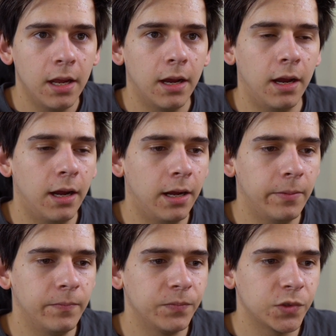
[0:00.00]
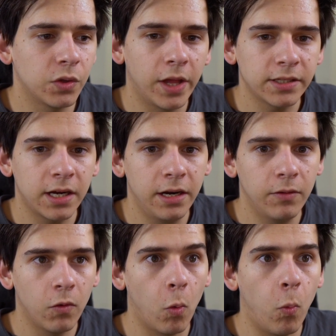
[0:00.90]
So that's kind
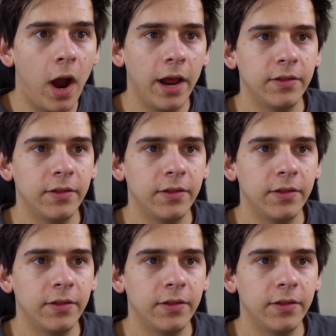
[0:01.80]
of why